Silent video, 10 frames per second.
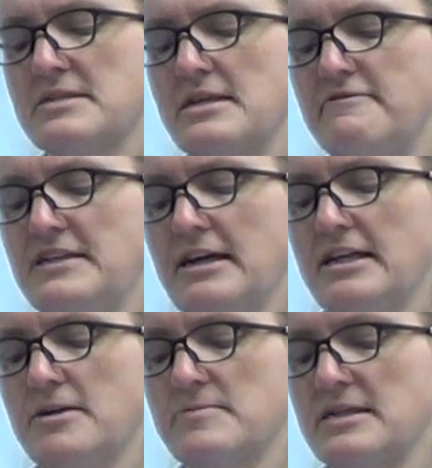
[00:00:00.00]
safety
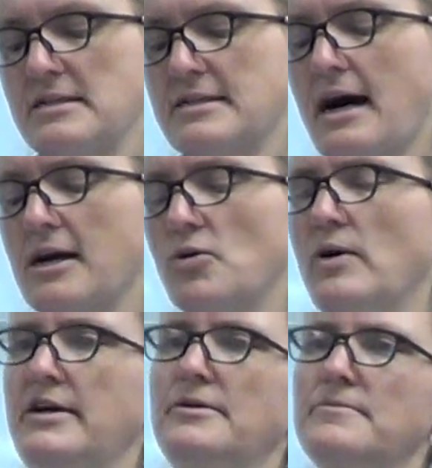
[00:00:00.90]
items, and taco
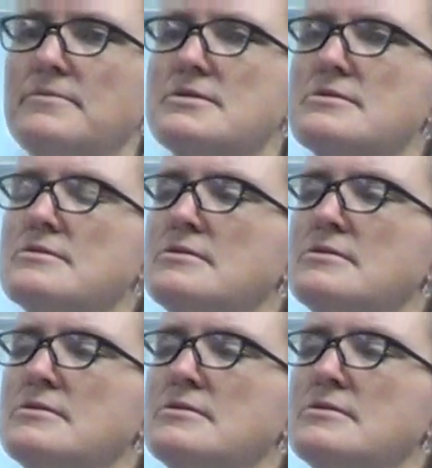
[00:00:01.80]
items?